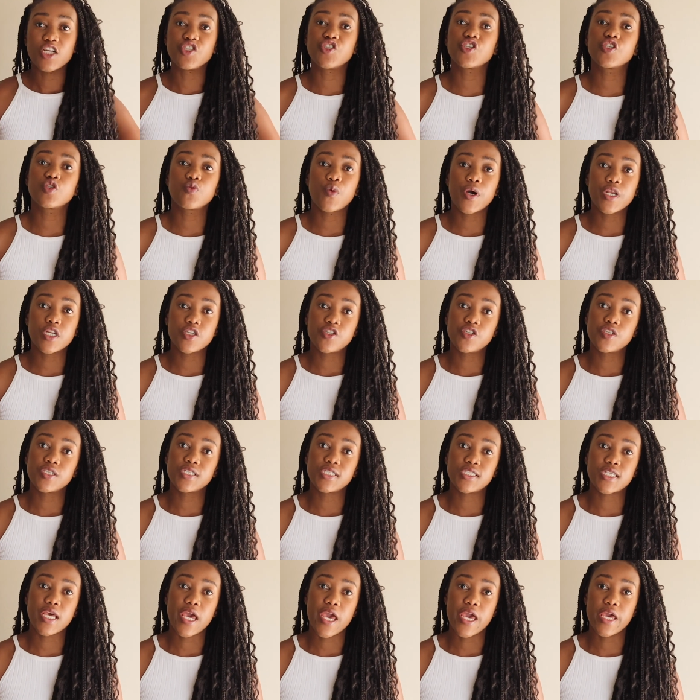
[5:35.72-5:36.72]
I just wanted to
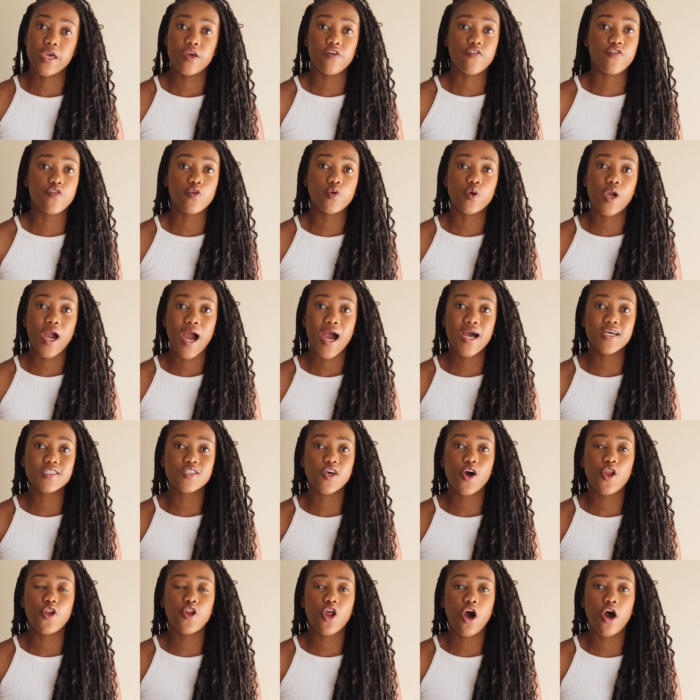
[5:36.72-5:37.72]
say, if you guys
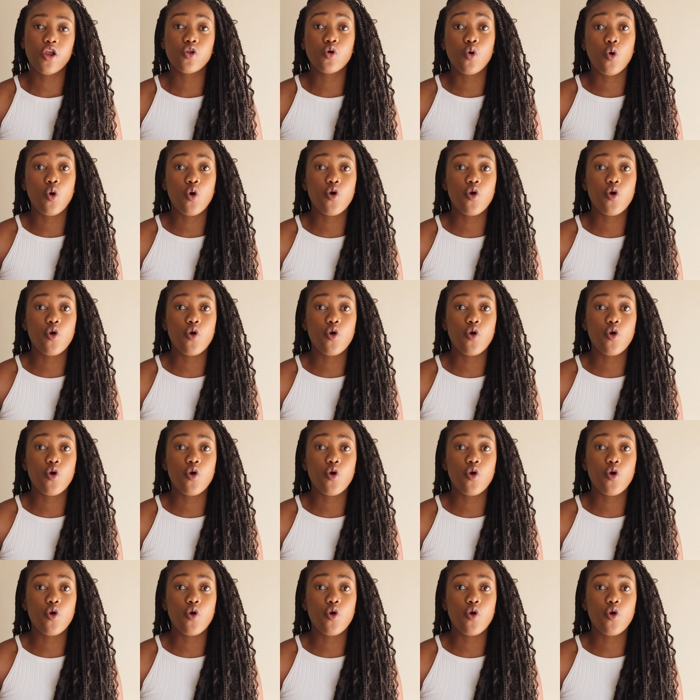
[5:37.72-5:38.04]
are not